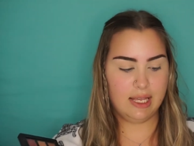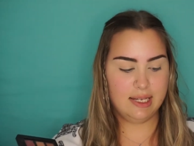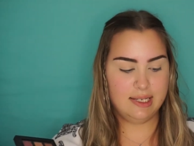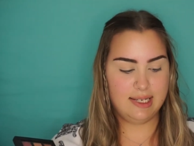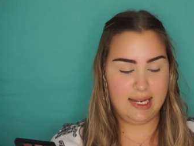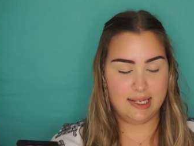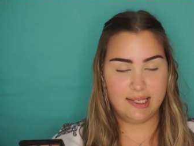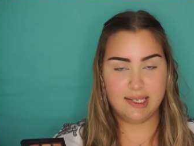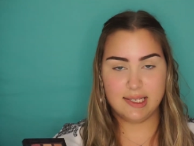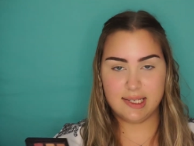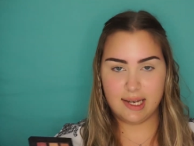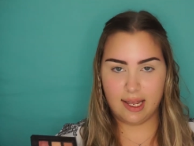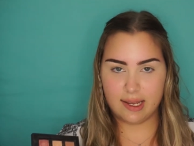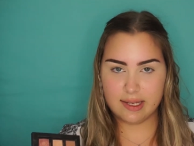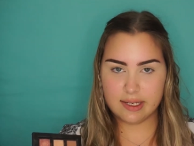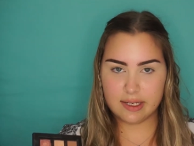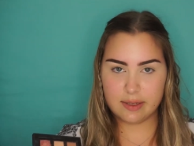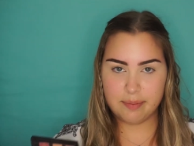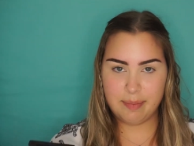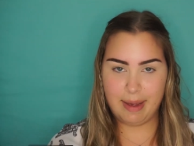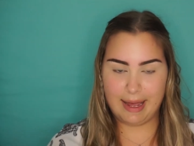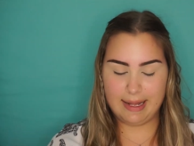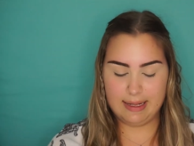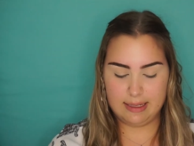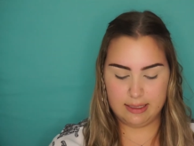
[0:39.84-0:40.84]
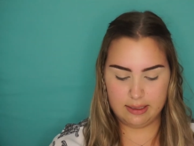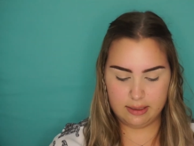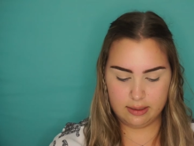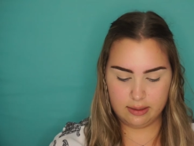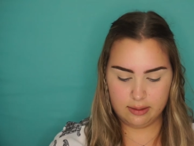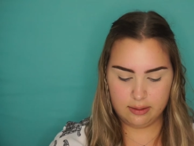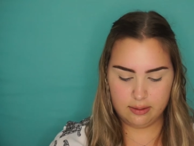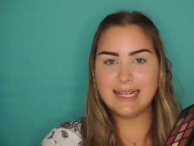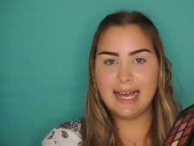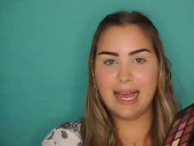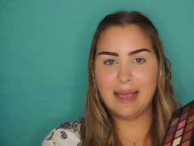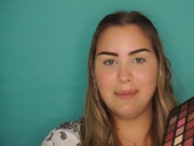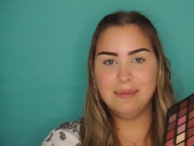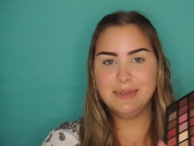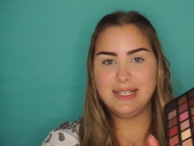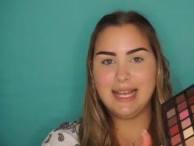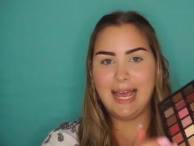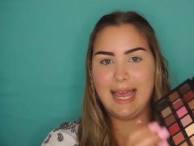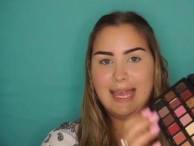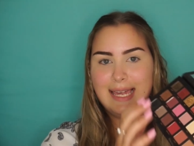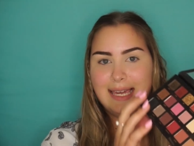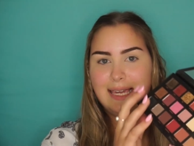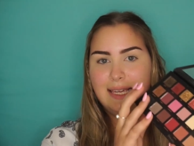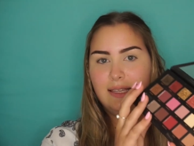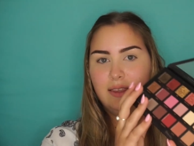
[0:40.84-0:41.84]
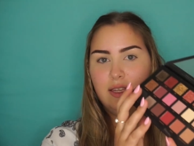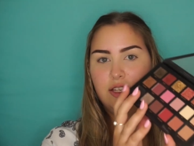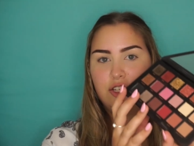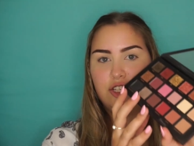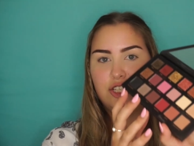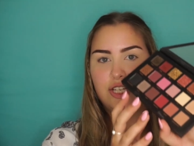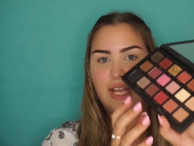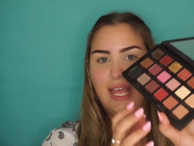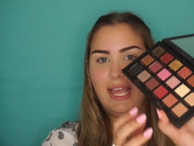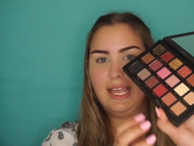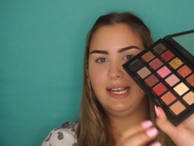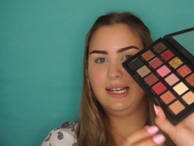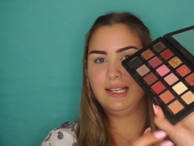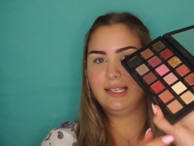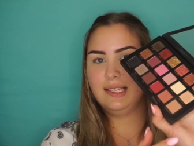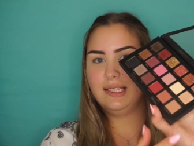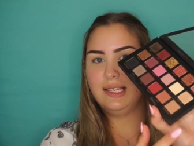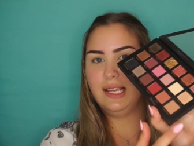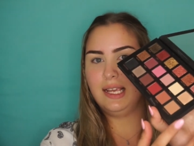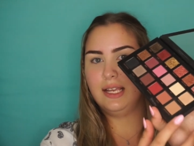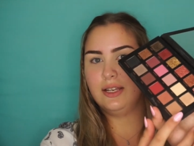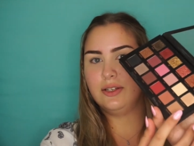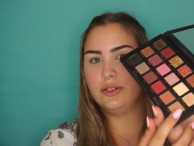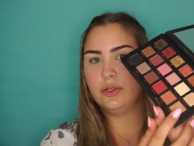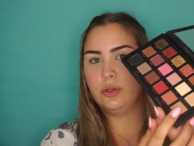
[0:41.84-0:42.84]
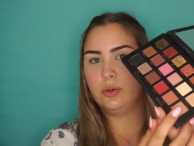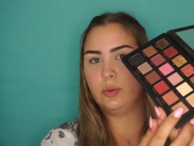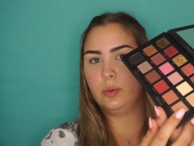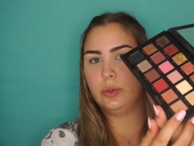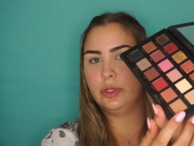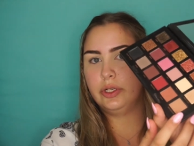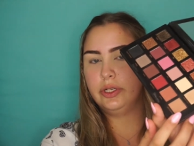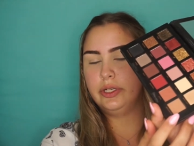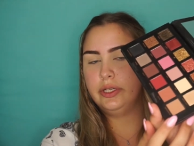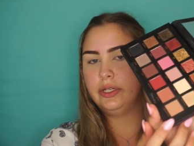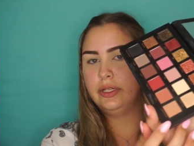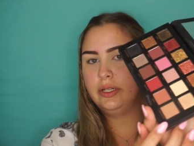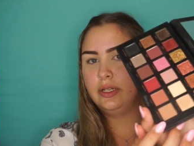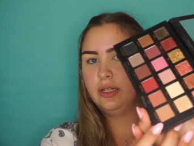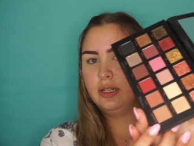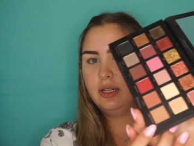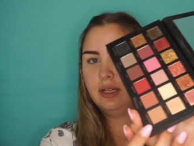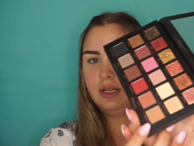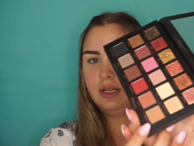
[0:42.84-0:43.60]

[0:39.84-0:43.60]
Desert Dusk palette. I'm taking the shade Sandalwood,